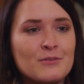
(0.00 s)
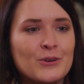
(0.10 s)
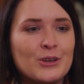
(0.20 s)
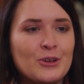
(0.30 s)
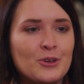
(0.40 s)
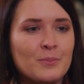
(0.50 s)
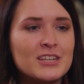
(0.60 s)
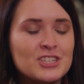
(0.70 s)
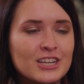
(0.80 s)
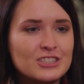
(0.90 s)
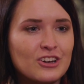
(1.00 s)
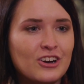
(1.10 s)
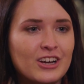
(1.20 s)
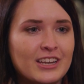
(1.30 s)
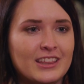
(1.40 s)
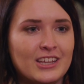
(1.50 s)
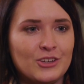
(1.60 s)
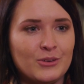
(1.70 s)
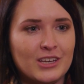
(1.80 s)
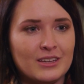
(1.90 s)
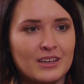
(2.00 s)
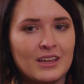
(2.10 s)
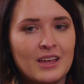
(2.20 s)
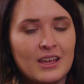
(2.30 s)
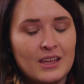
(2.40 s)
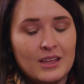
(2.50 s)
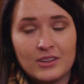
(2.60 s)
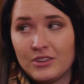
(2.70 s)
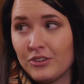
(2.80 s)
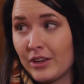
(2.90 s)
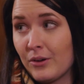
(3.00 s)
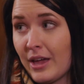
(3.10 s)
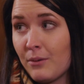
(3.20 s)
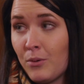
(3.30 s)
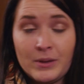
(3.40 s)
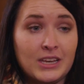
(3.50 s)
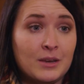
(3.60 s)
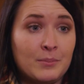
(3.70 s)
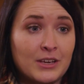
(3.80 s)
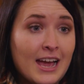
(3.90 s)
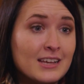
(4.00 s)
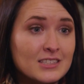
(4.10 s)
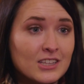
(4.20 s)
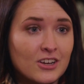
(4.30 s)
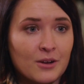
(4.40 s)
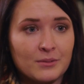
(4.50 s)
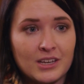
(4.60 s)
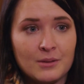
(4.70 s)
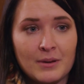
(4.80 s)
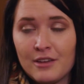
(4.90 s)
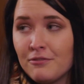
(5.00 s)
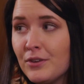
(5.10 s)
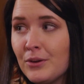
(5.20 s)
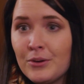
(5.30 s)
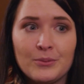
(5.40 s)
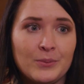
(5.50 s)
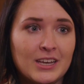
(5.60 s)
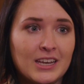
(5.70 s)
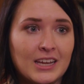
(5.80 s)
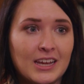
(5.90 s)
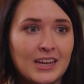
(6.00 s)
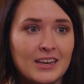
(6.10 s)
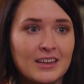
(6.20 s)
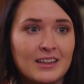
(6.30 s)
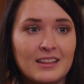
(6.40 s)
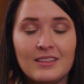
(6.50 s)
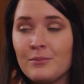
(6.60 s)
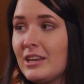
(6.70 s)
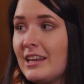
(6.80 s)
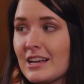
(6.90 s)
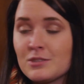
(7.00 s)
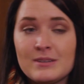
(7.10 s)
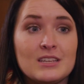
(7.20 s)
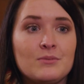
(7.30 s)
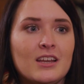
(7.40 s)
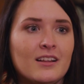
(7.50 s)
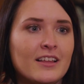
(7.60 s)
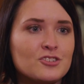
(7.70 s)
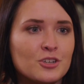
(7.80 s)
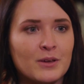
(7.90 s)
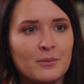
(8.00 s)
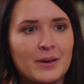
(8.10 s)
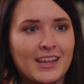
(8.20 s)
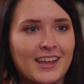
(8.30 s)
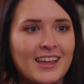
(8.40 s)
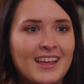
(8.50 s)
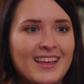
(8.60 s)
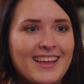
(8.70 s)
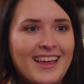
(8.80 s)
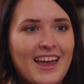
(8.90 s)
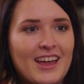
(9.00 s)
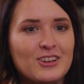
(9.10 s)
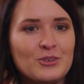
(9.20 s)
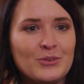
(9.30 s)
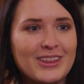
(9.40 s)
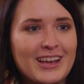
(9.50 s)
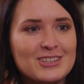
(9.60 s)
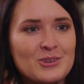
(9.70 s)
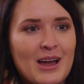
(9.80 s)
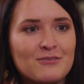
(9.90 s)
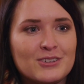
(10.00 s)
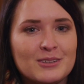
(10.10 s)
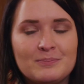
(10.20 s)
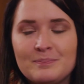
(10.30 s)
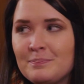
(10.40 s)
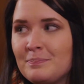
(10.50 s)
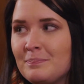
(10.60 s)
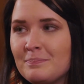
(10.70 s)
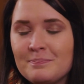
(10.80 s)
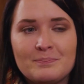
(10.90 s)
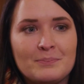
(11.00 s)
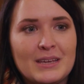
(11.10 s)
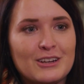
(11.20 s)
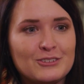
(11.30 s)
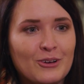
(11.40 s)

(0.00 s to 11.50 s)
before you know it, your paycheck's gone, and then you need to, you're like, okay, well, we need to put gas in the car, we need to buy food, we need XYZ, we need electric bill money, and you realize you have to be an